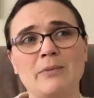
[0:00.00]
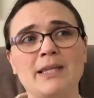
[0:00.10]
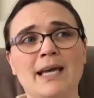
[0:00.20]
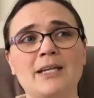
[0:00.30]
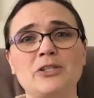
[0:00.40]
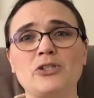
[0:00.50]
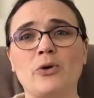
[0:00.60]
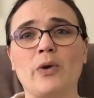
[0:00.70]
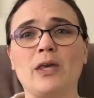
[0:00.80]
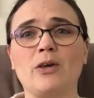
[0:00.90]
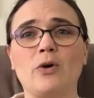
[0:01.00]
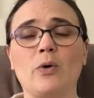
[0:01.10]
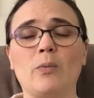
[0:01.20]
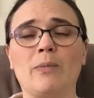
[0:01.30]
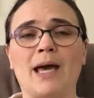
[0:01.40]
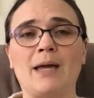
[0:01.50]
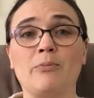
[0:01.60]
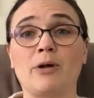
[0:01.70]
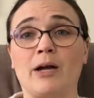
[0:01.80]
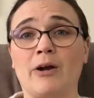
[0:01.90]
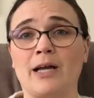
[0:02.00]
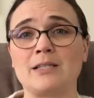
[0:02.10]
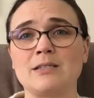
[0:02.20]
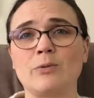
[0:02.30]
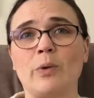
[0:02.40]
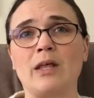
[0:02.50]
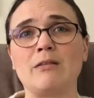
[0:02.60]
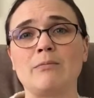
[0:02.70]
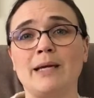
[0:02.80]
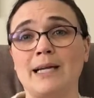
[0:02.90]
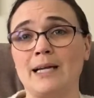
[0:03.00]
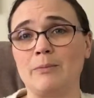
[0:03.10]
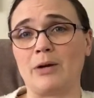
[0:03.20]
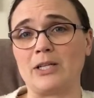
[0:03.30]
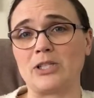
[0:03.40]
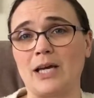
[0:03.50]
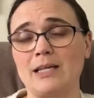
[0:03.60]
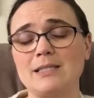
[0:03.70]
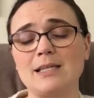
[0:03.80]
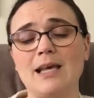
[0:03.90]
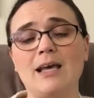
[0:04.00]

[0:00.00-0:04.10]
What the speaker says: but then showing you my progress with my knitting projects